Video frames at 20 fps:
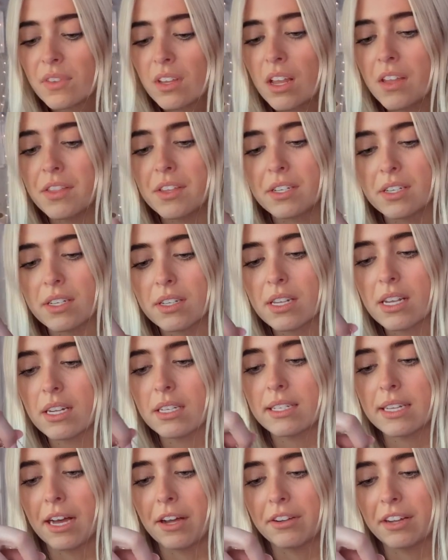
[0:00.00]
this is the
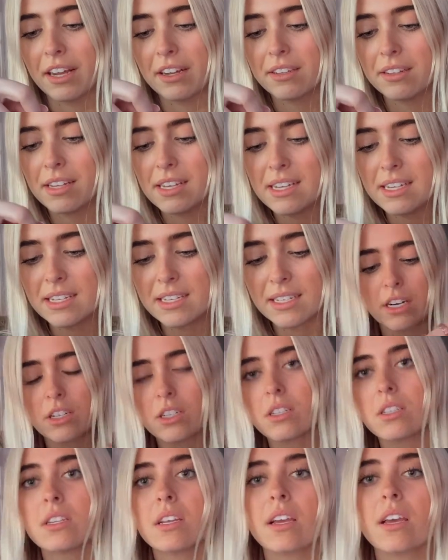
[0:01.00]
Adele necklace. I
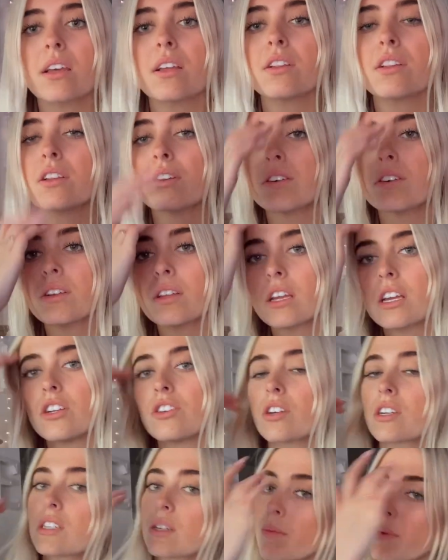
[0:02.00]
just think it literally can
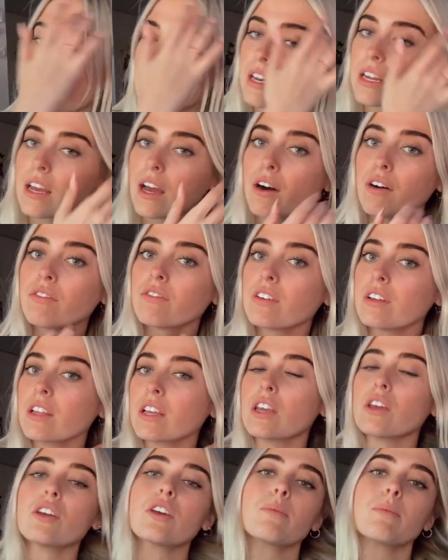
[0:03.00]
dress up any outfit.
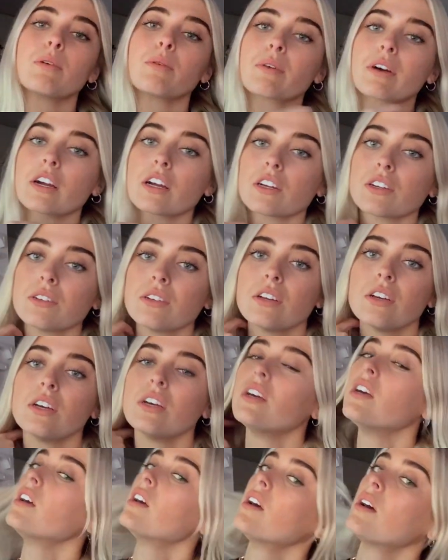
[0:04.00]
Like you could be wearing,
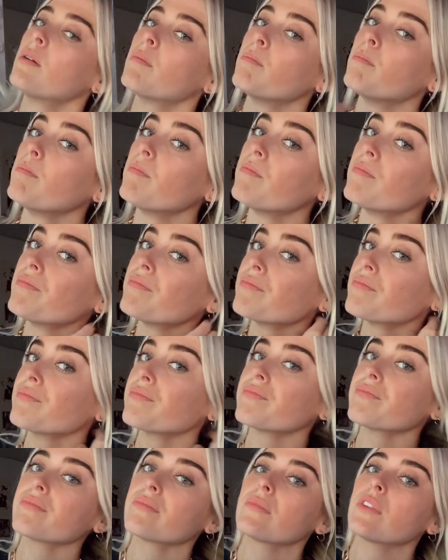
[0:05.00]

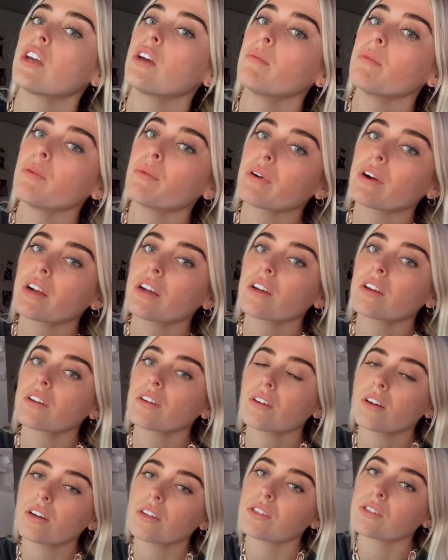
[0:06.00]
you could be
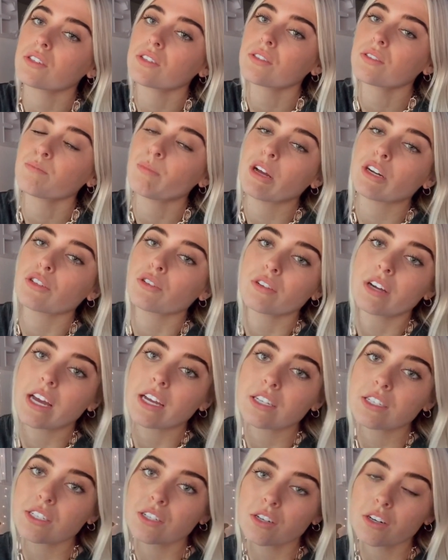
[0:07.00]
wearing a special
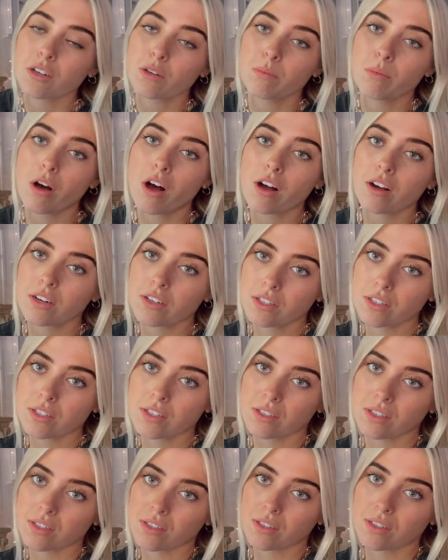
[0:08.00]
K cereal
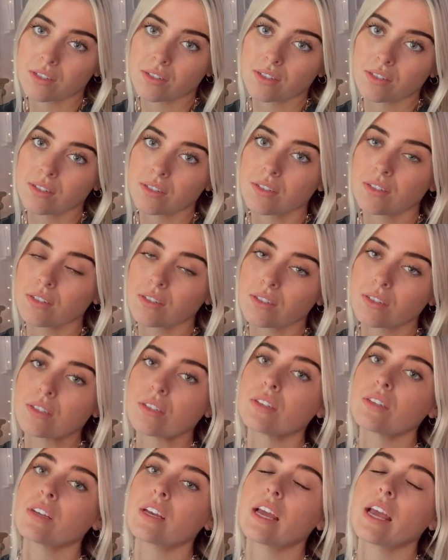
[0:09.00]
box
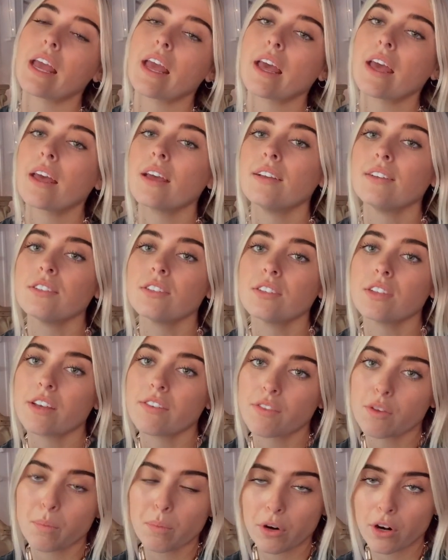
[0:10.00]
and
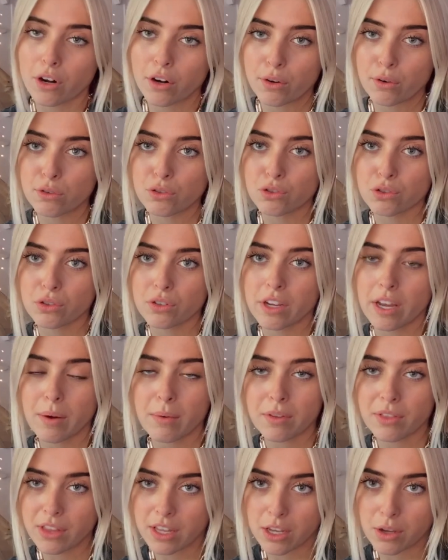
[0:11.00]
if you put on culturally, I
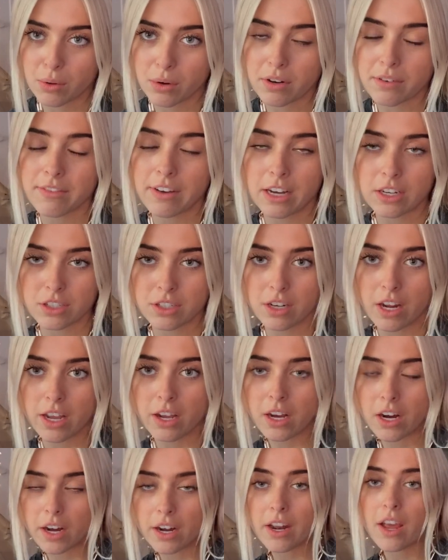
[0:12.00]
would think you were a fashion
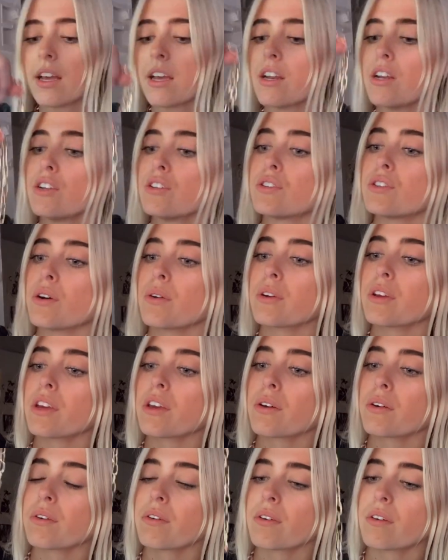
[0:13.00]
icon. It is so
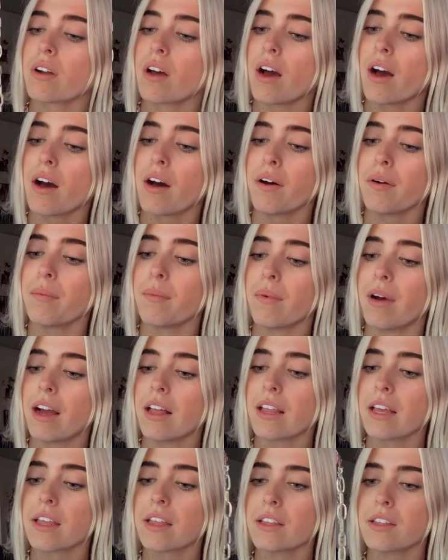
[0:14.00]
cute. Um, I
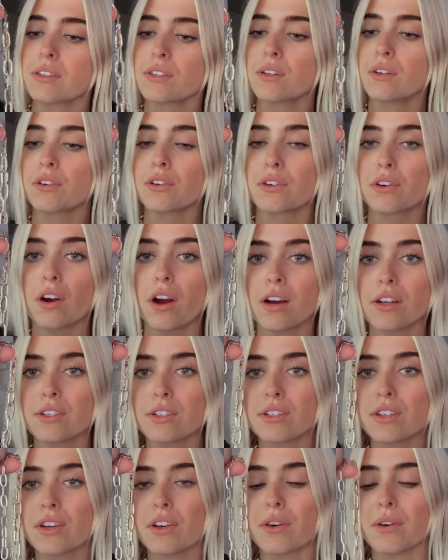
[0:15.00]
like this little
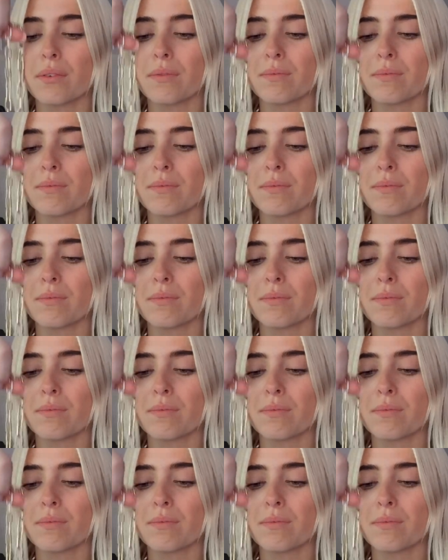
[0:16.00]
cross too.